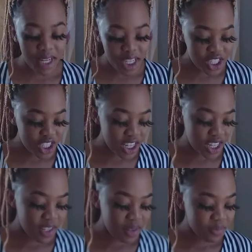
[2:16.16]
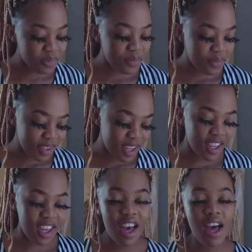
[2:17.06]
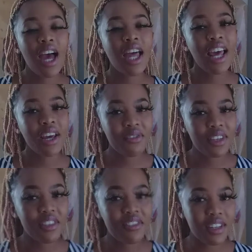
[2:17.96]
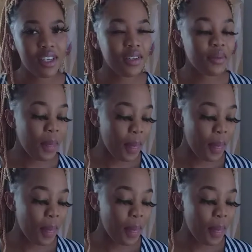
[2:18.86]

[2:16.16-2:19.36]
major. Yeah, I like Vee.